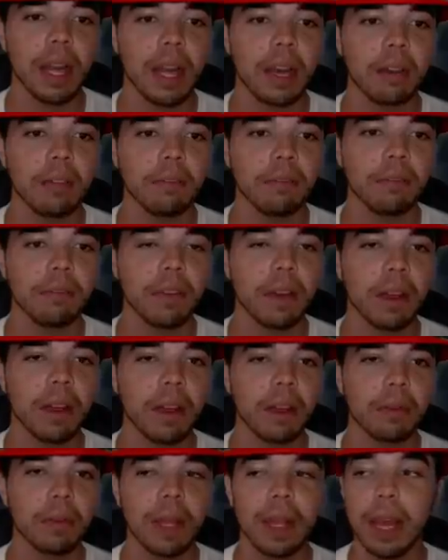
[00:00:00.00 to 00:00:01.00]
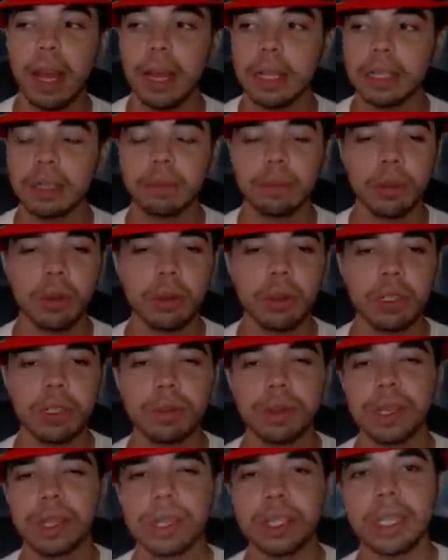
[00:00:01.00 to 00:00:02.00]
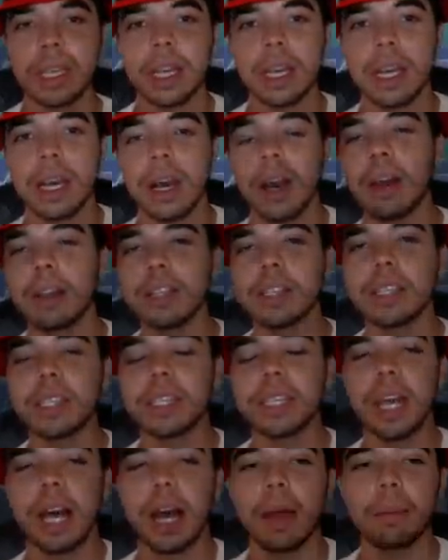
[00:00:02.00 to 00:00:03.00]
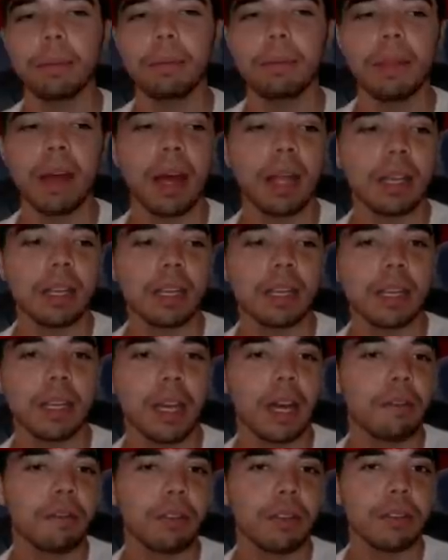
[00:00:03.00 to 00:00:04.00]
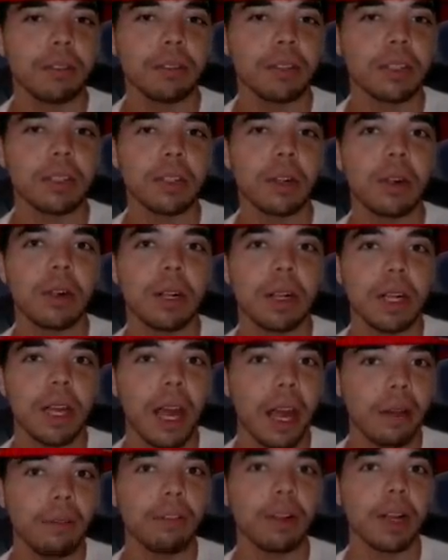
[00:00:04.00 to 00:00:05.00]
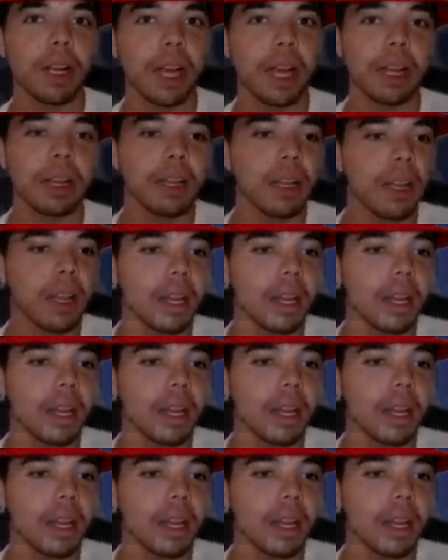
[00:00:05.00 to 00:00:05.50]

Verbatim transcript: have um, that has some coins because honestly, I'm not gonna ever use this card ever again.